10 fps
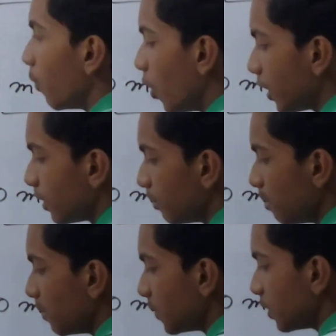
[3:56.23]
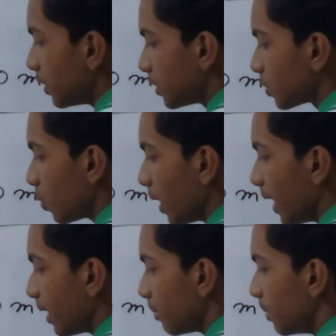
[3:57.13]
what?
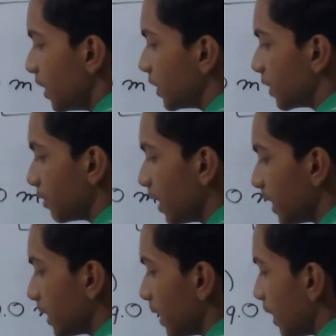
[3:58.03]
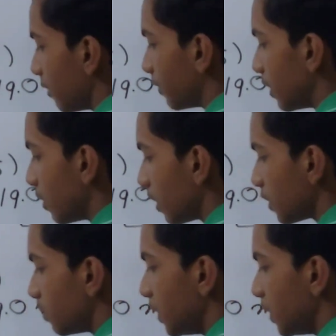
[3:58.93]
Square meter, right? If the unit is